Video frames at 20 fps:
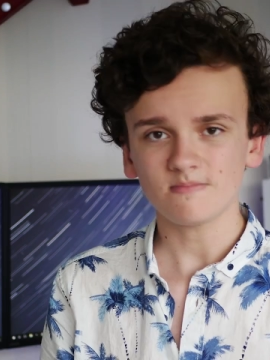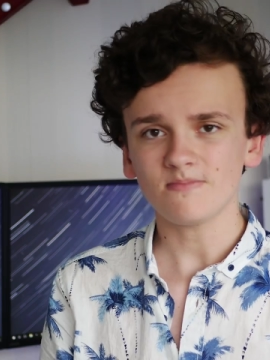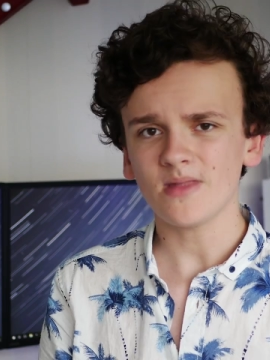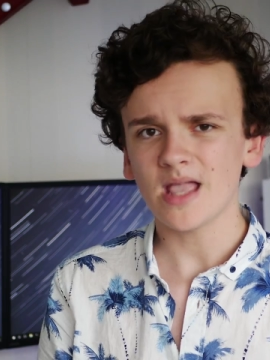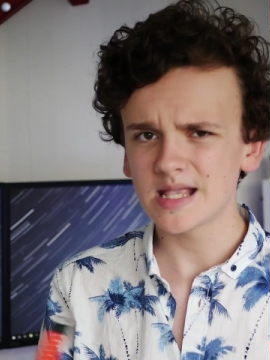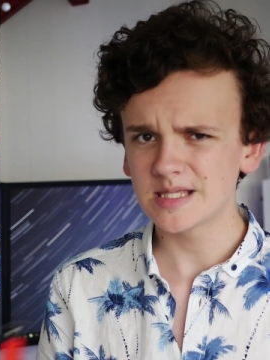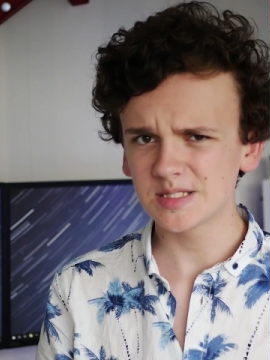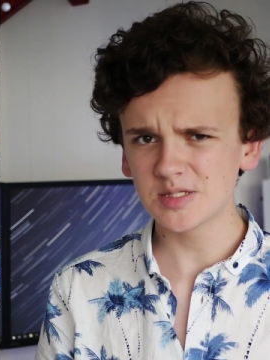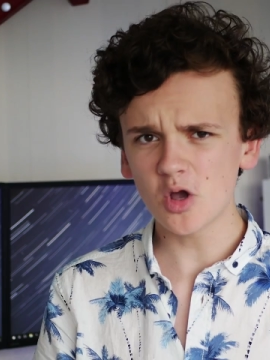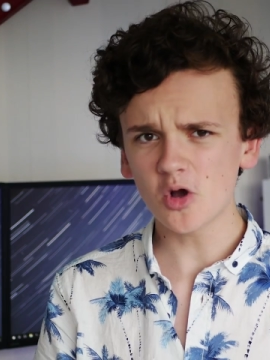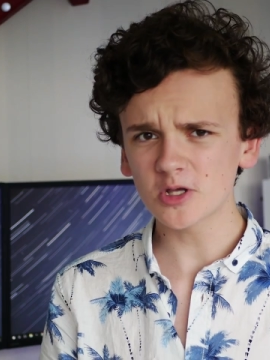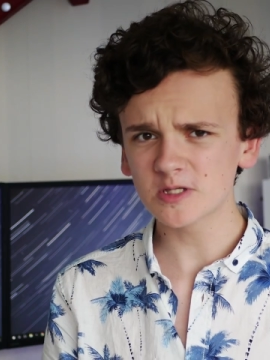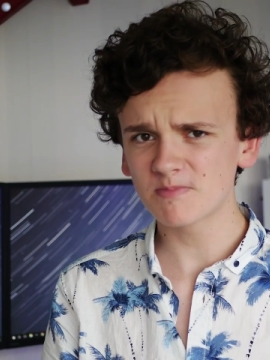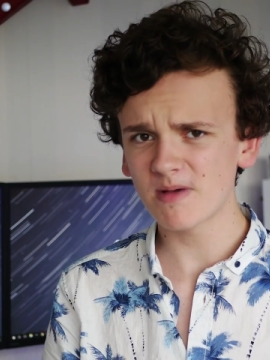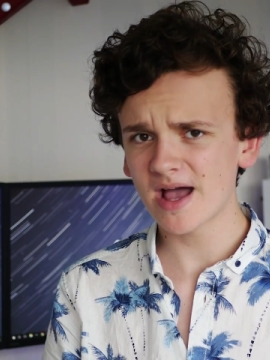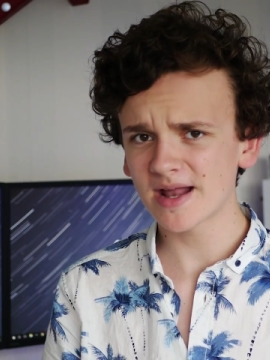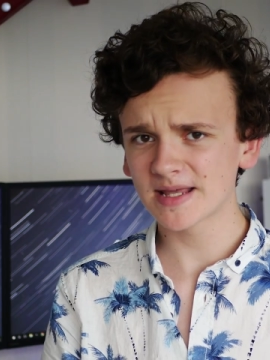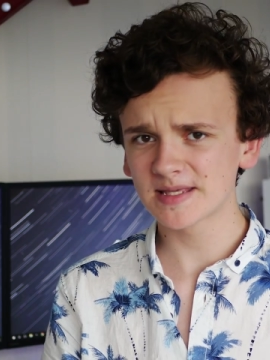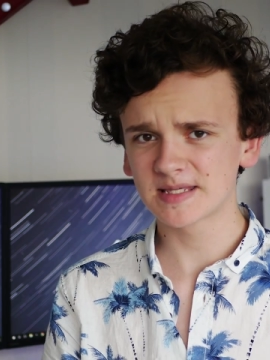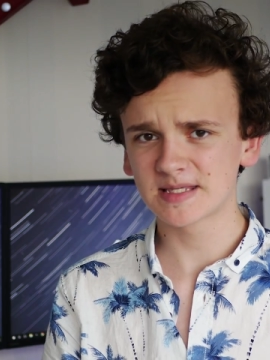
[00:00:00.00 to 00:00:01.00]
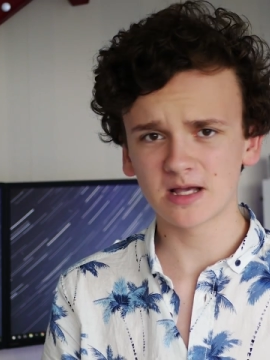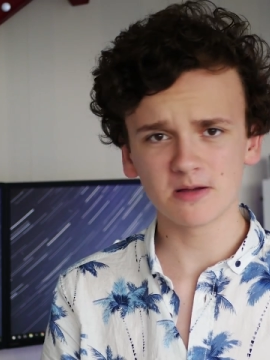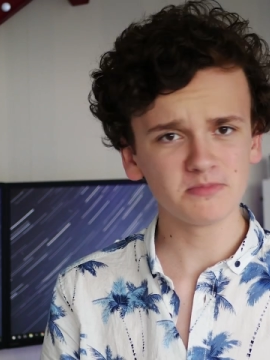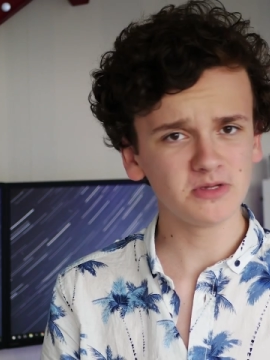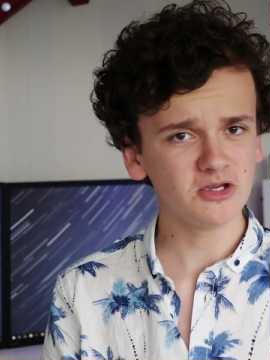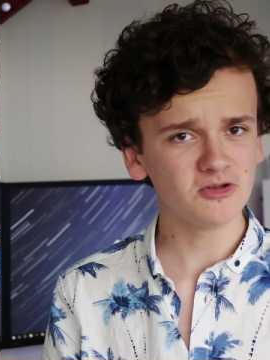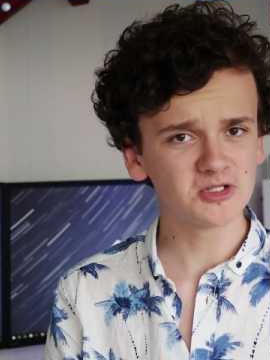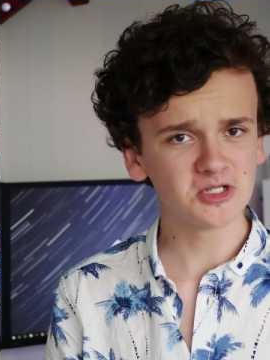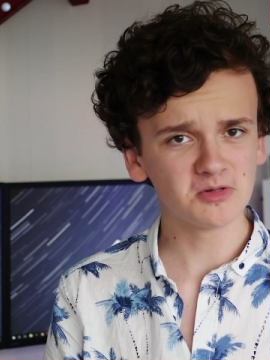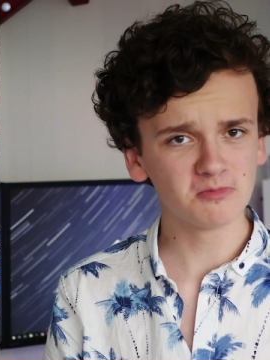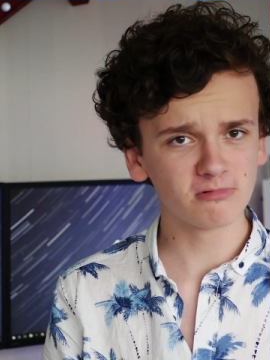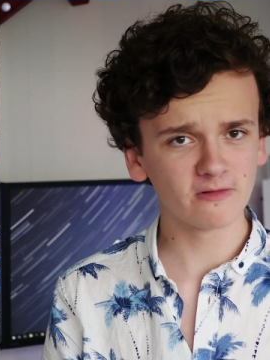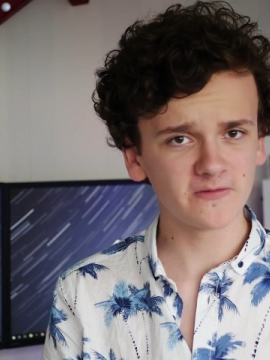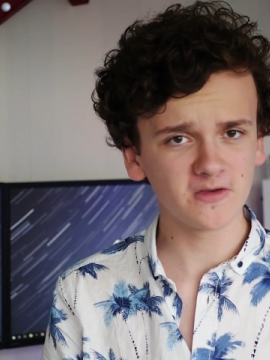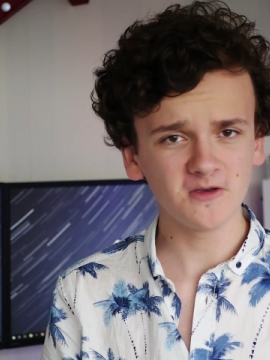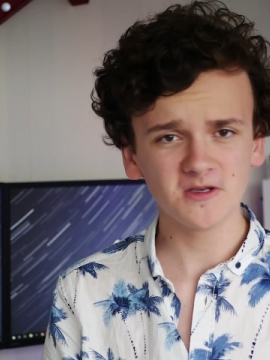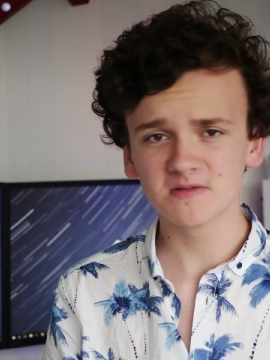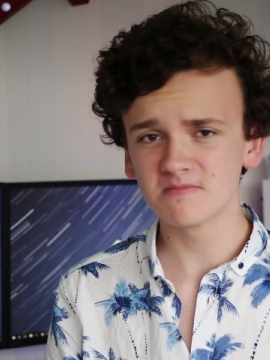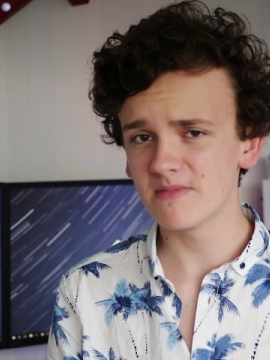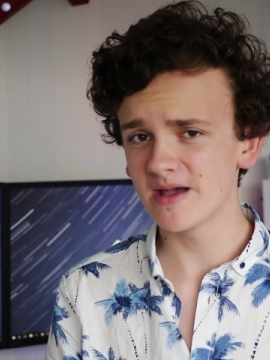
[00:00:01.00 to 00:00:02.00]
It's not as bad as some YouTube
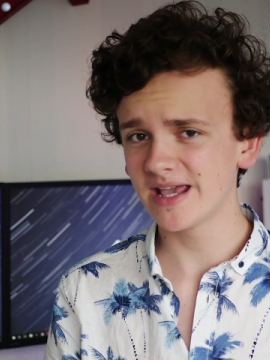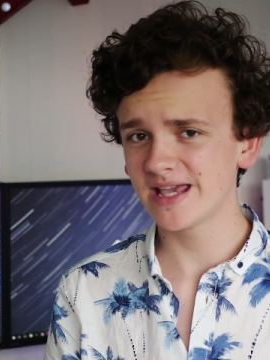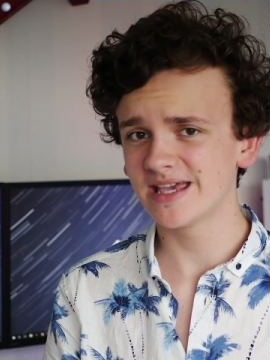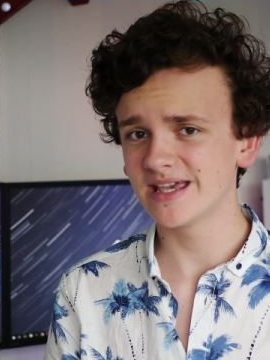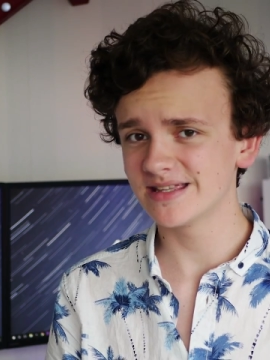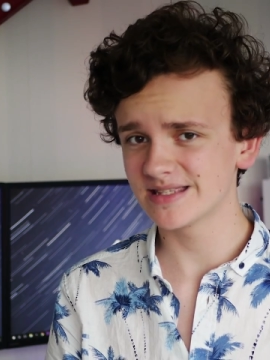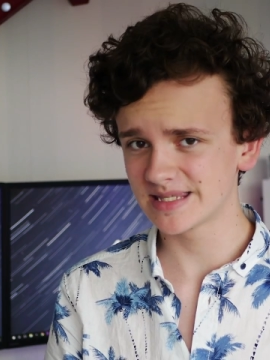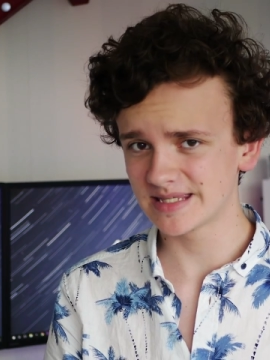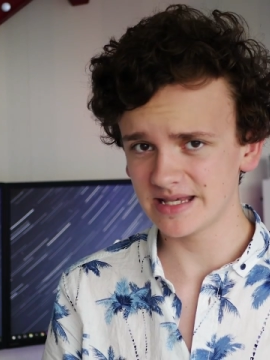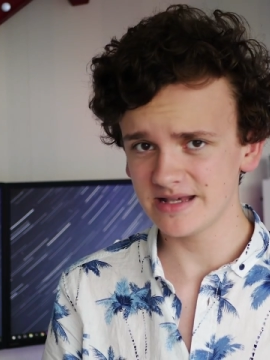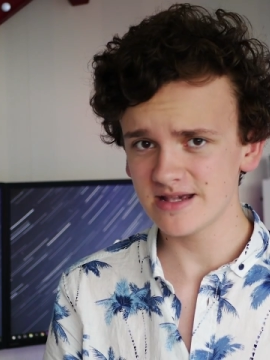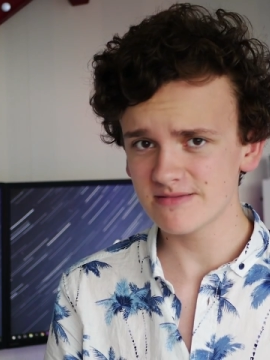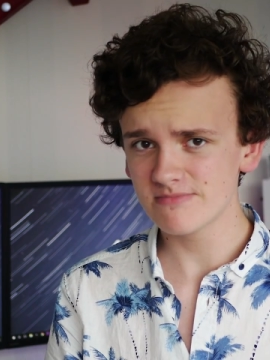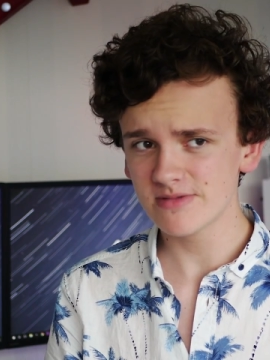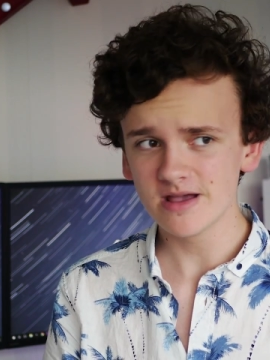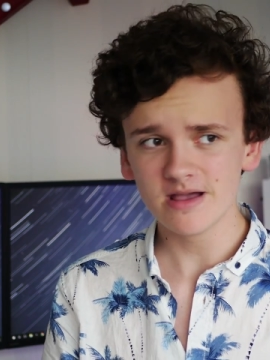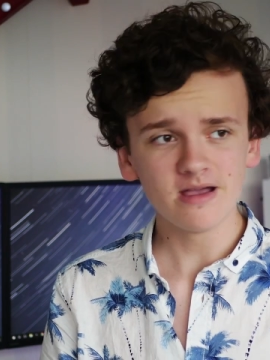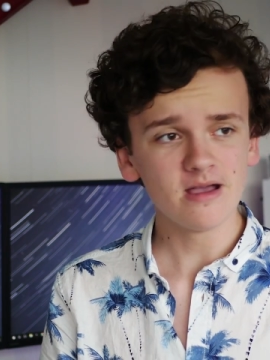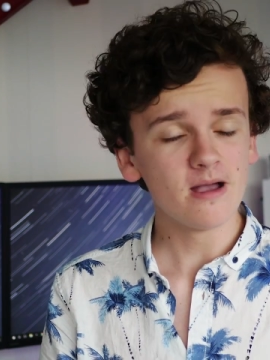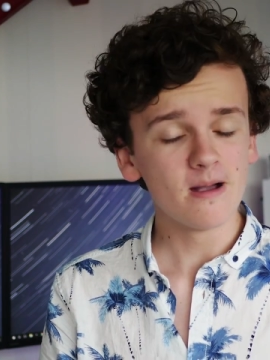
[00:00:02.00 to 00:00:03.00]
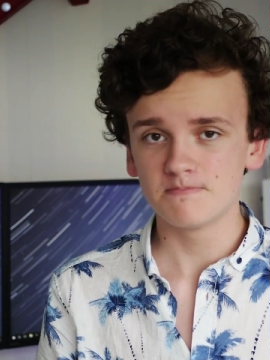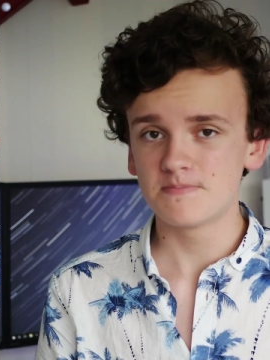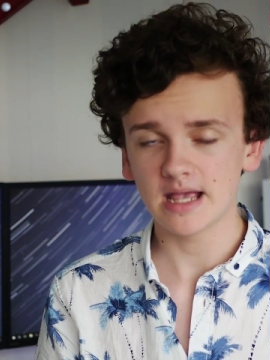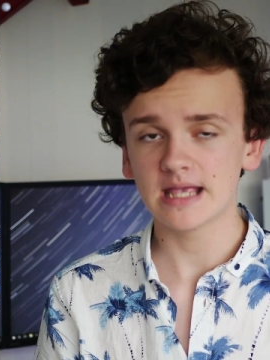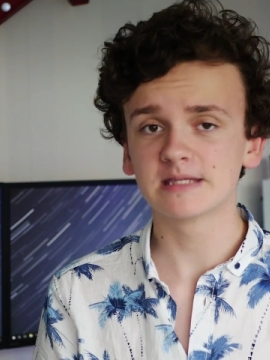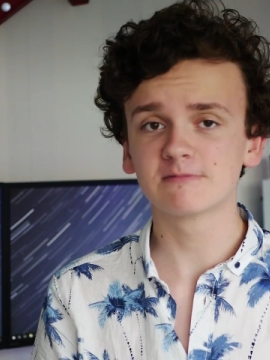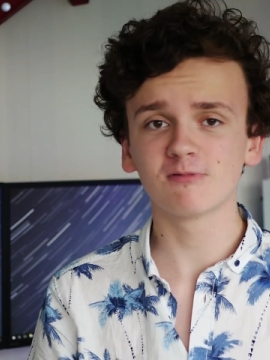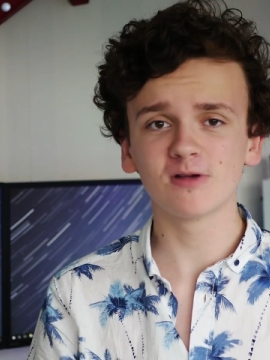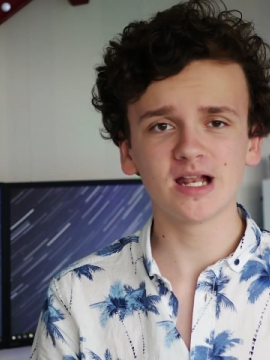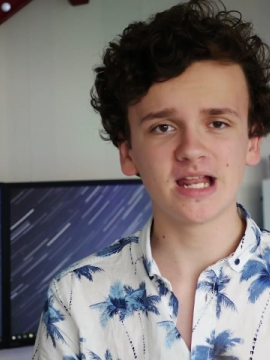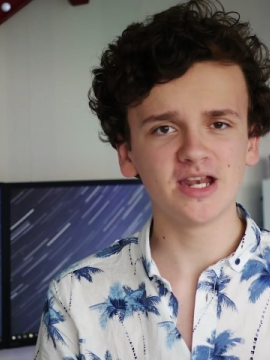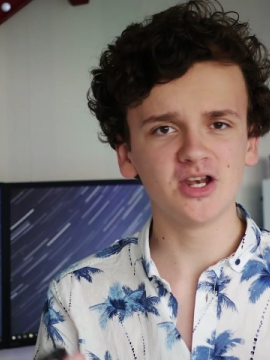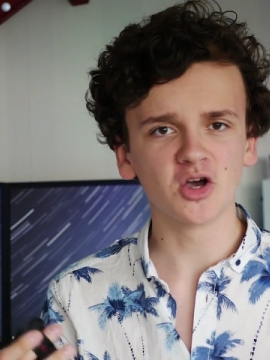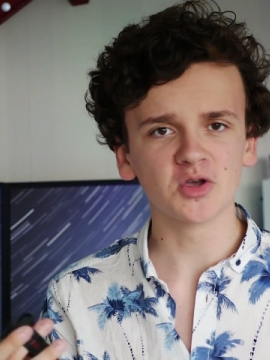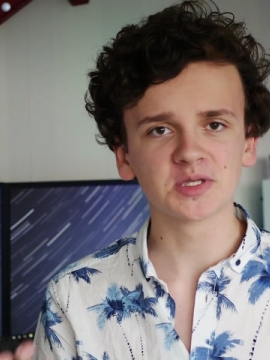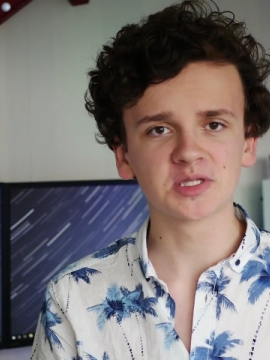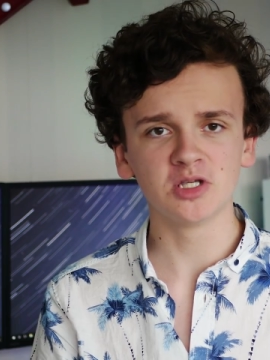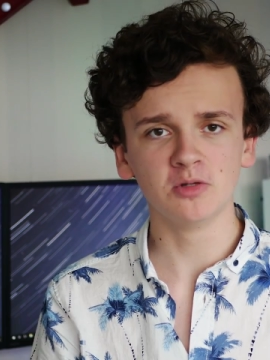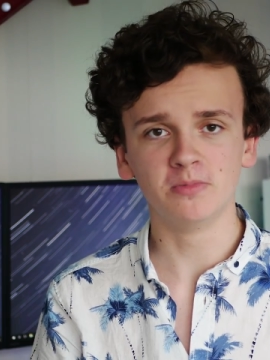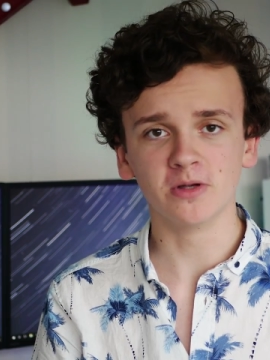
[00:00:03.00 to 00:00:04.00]
reviews make it seem, but it's really
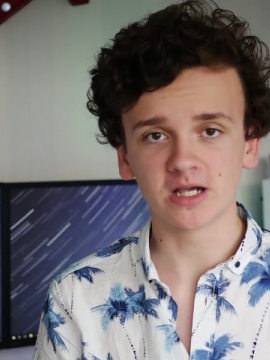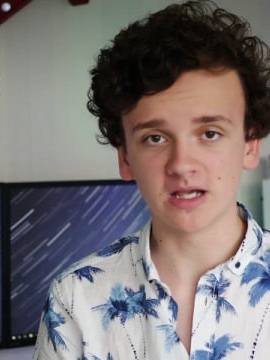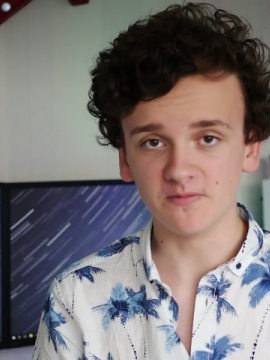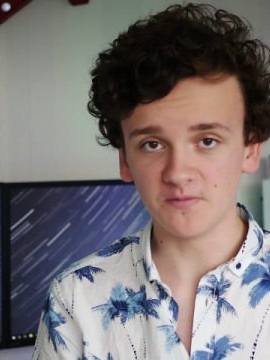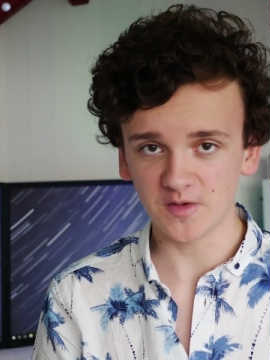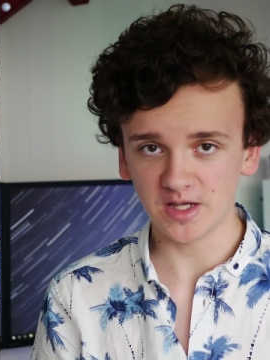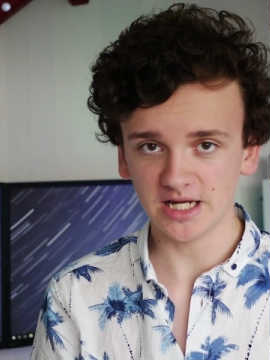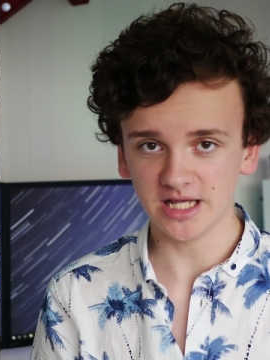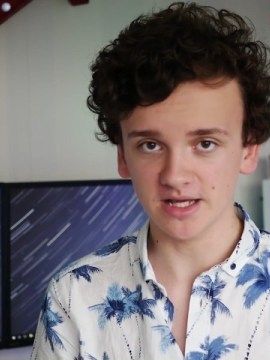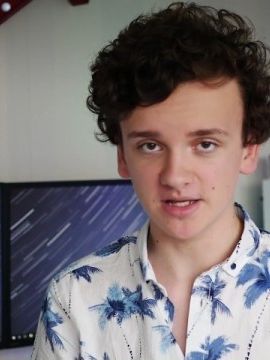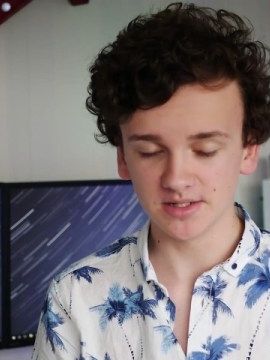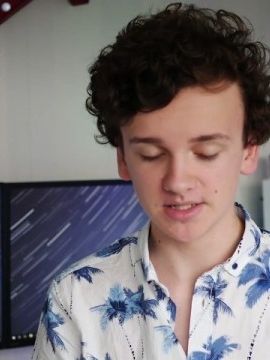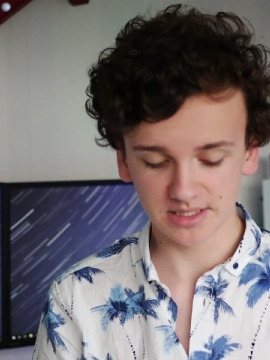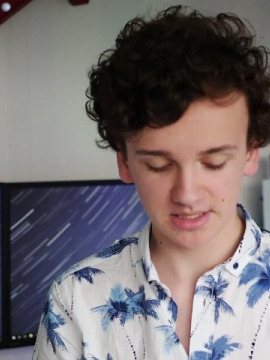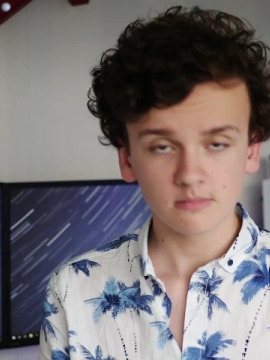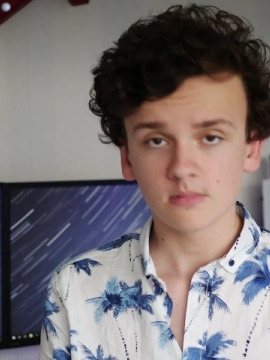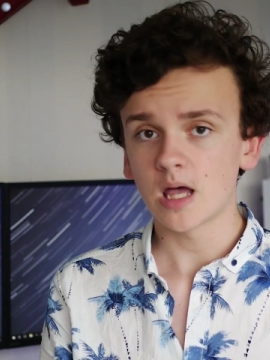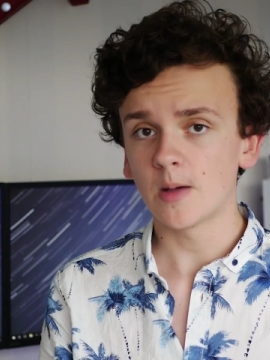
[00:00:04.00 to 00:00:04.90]
not super convenient.